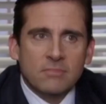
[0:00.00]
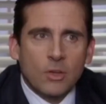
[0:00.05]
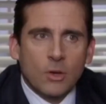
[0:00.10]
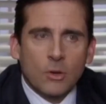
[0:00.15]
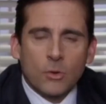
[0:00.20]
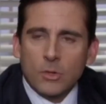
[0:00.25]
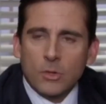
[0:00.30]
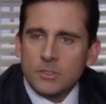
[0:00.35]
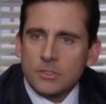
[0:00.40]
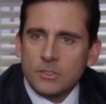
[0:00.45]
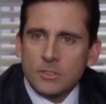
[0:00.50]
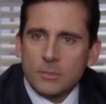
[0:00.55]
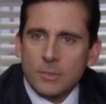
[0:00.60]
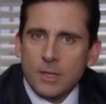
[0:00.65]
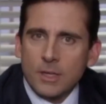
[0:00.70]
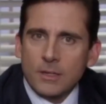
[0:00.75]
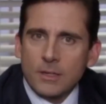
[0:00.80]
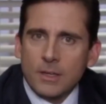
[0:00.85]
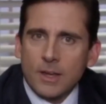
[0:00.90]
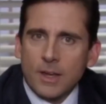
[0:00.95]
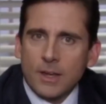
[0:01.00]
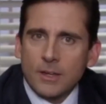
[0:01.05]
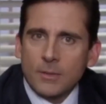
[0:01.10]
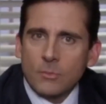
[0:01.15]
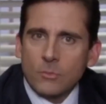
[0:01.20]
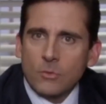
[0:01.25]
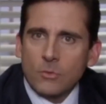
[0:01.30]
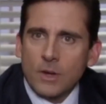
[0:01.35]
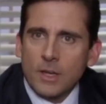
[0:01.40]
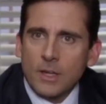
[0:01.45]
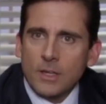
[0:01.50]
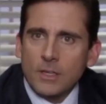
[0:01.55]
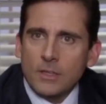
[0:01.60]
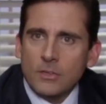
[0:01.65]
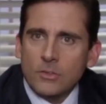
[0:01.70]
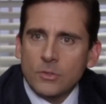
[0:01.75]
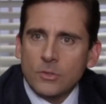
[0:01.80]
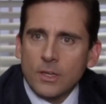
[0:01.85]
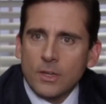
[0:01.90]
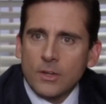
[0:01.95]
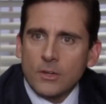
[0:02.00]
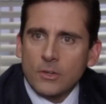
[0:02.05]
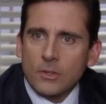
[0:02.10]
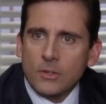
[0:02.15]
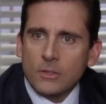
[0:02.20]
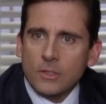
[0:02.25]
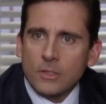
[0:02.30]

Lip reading: No question about it. I am ready to get hurt